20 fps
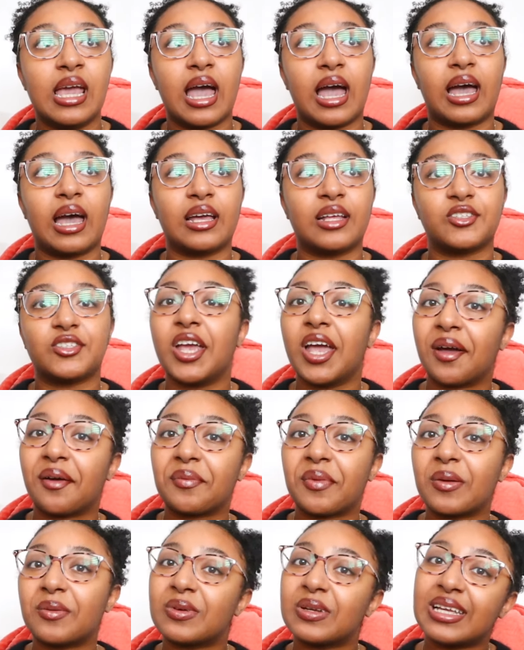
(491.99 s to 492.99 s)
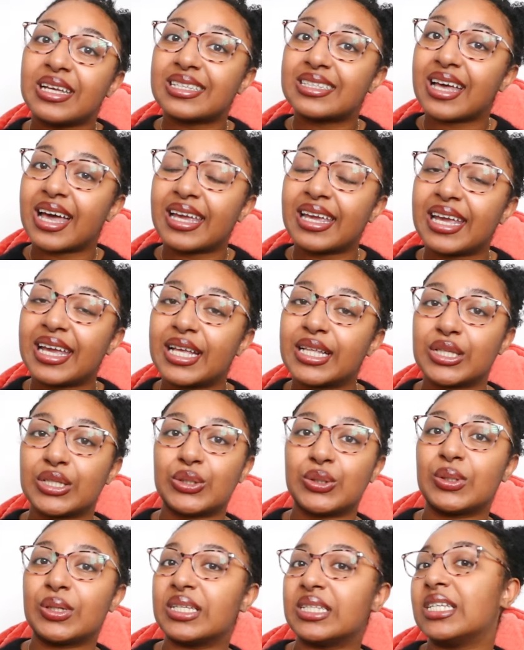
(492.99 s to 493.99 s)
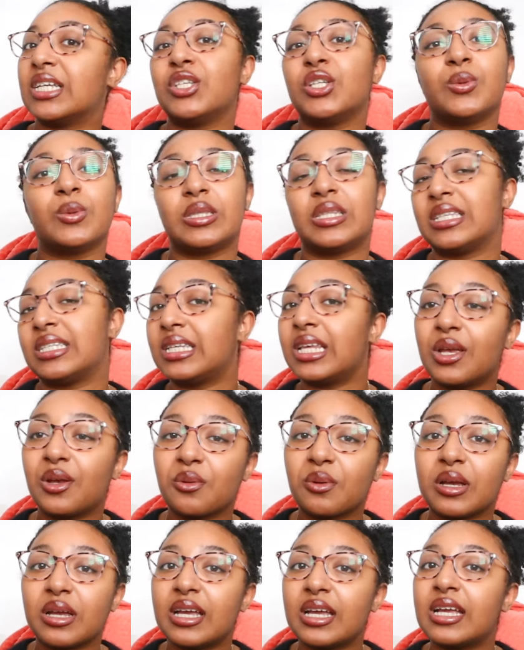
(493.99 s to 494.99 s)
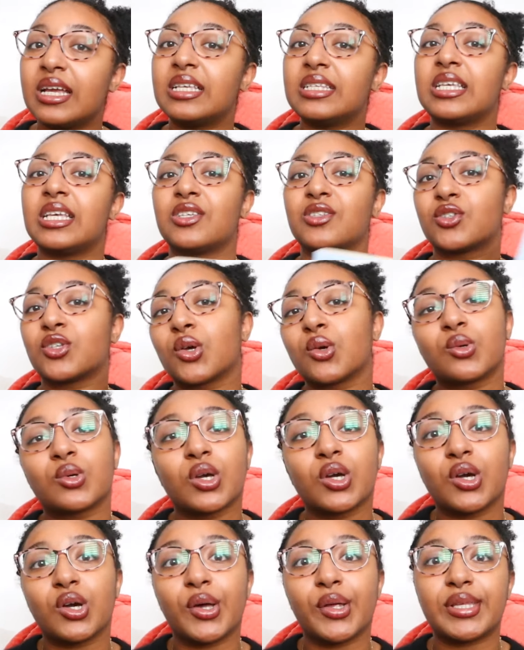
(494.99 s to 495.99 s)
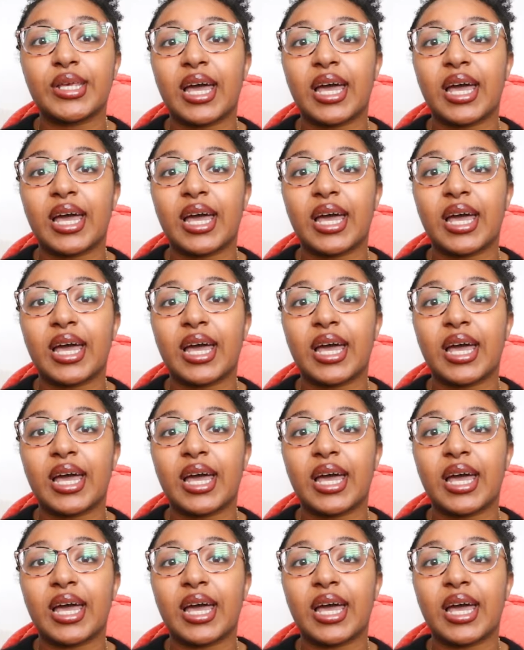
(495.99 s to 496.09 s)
And yeah, I'm really excited to continue with the series. It's so good.